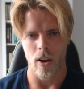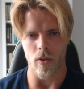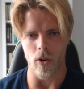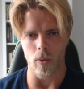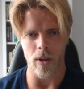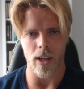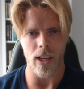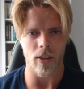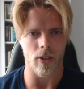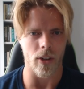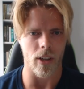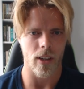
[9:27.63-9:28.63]
Roman
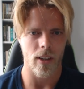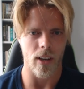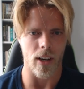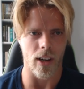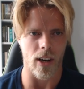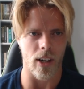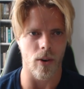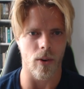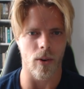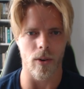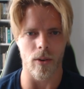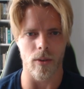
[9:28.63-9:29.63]
history
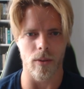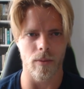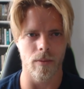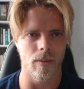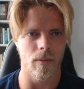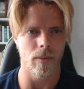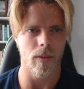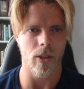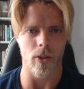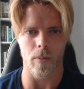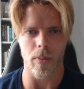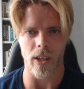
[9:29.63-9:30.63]
or
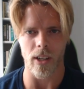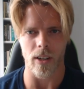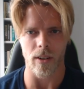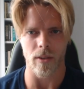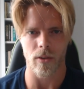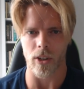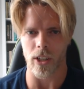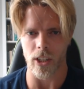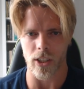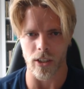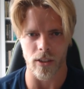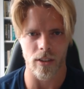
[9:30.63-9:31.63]
European
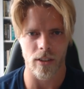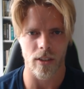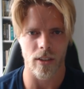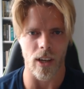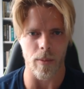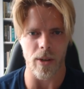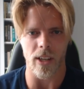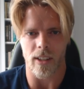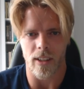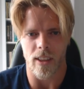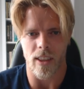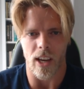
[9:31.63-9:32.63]
traditions? I
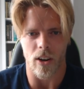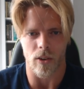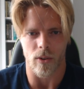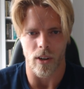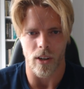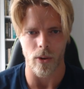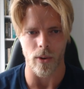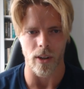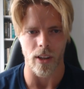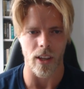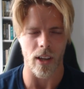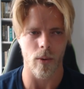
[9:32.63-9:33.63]
mean, they can't really do
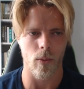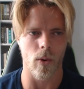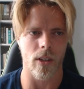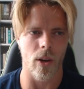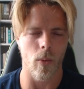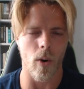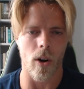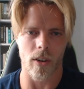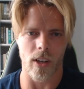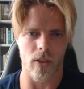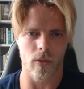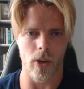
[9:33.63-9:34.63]
anything. What they
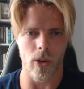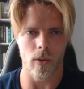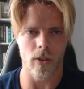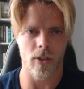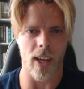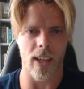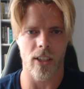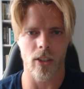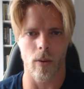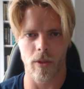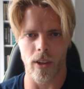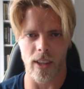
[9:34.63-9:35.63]
want is for you to say
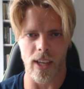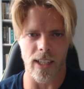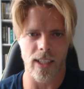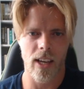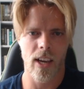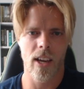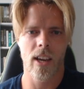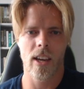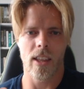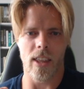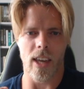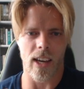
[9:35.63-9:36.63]
something that
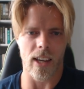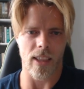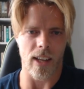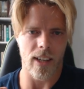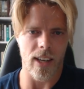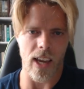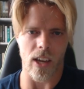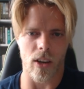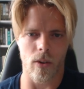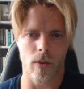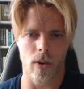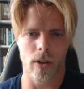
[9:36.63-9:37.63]
they can then
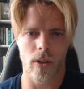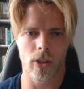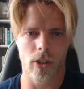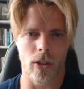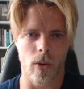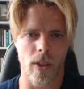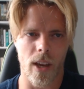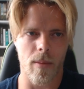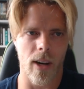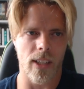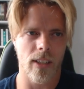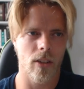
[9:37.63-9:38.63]
take you for. So they
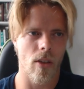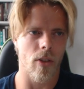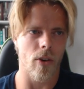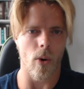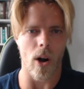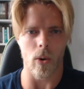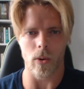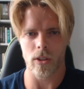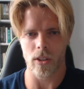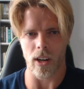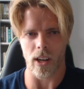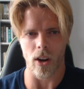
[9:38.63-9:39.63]
might throw
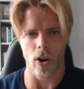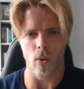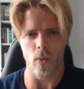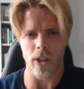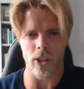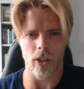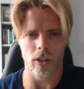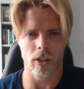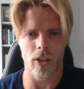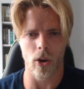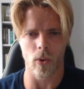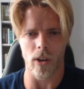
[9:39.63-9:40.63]
out like, oh, we
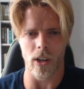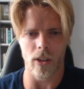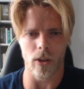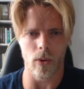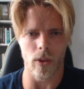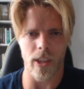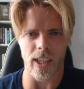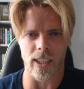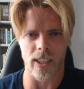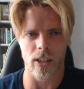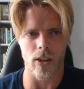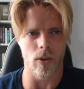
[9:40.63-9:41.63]
should totally do
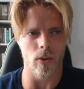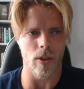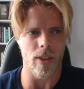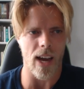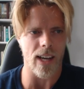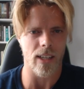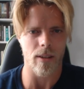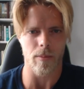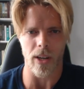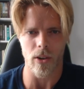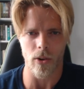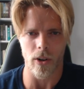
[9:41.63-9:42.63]
this to that
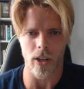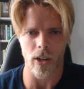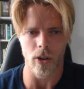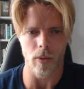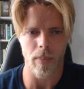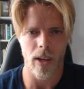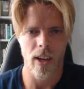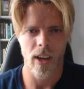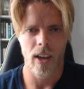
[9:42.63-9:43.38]
minority group.